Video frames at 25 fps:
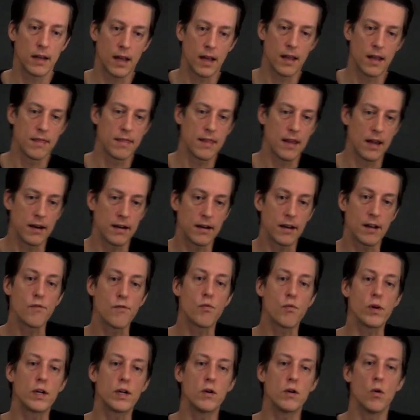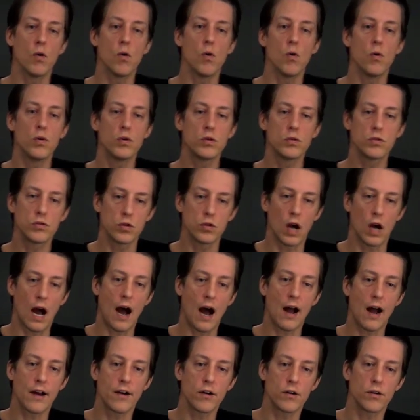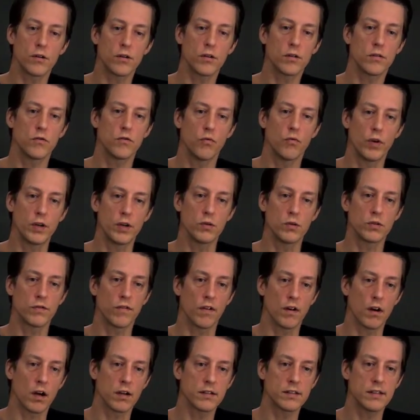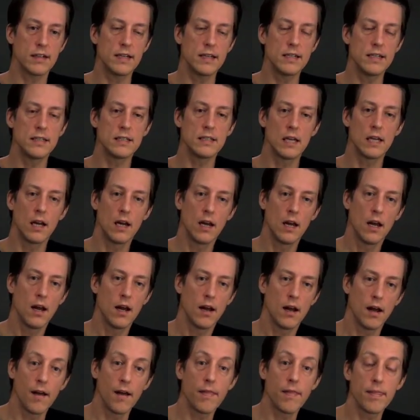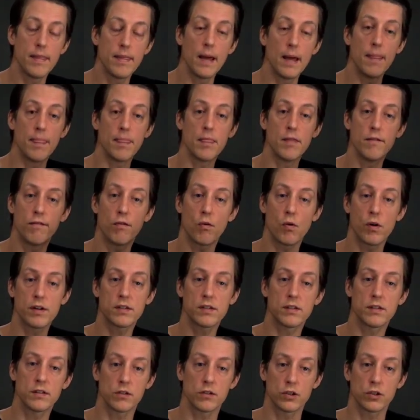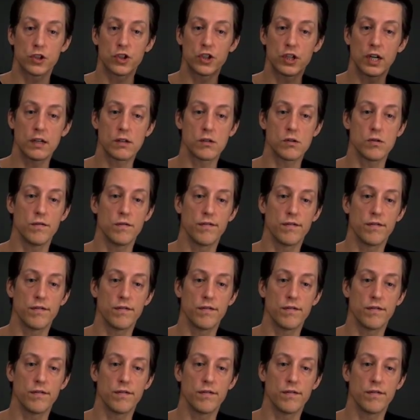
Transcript: And then if we go to higher reduced velocities, then the vortices are shed too